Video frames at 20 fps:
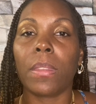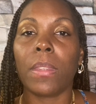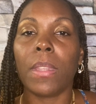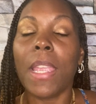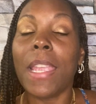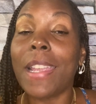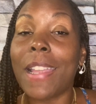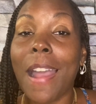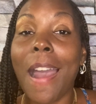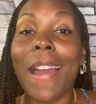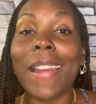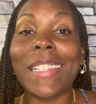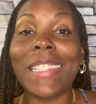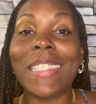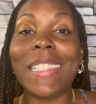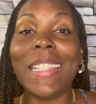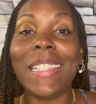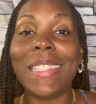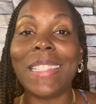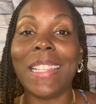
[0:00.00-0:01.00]
And God is
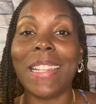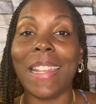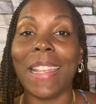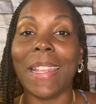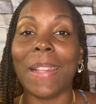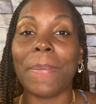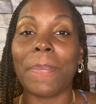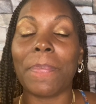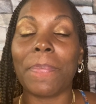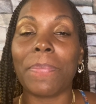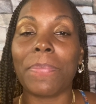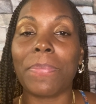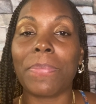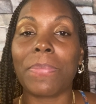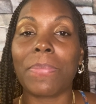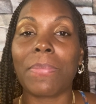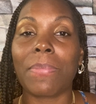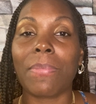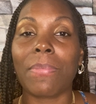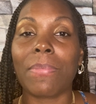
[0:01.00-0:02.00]
listening.
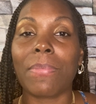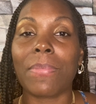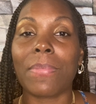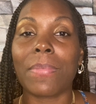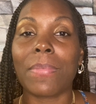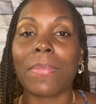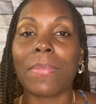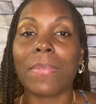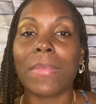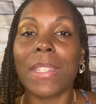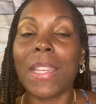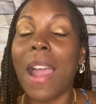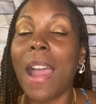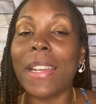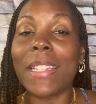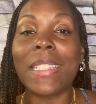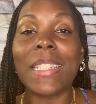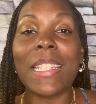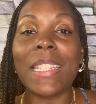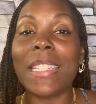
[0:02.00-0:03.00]
God
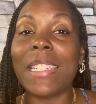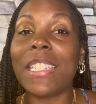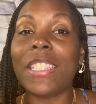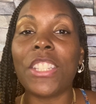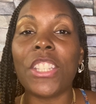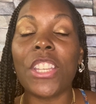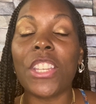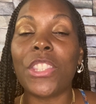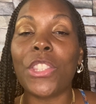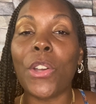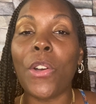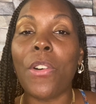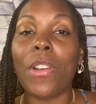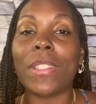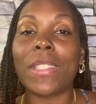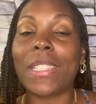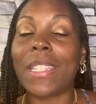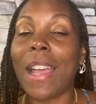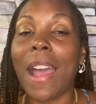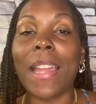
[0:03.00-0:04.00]
is listening to your
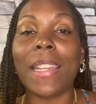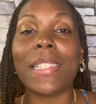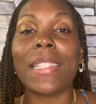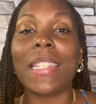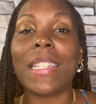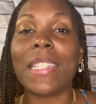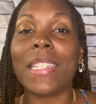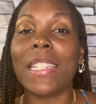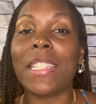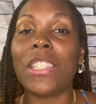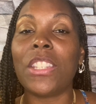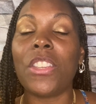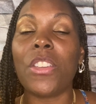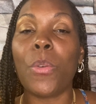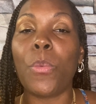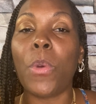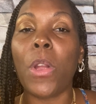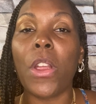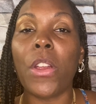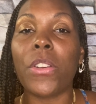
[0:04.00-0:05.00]
thoughts. God is listening to your
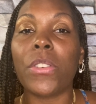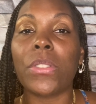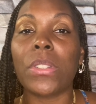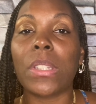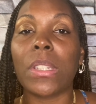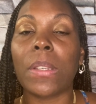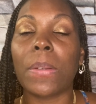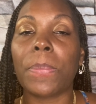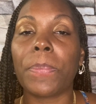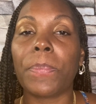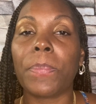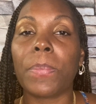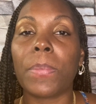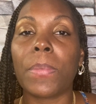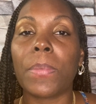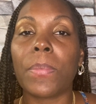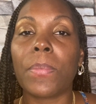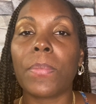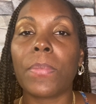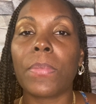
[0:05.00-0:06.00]
words.
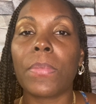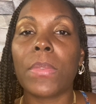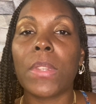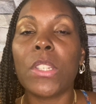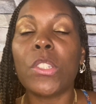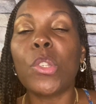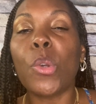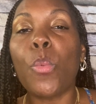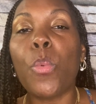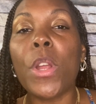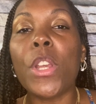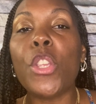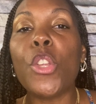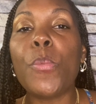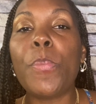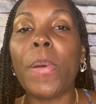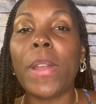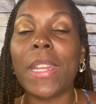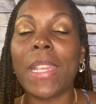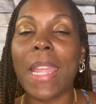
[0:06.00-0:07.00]
So what are you
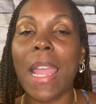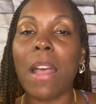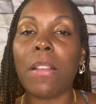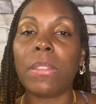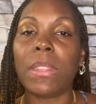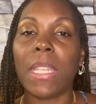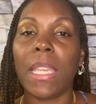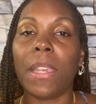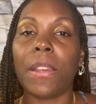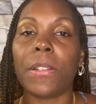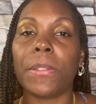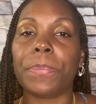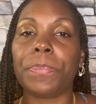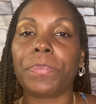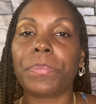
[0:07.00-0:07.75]
putting out there?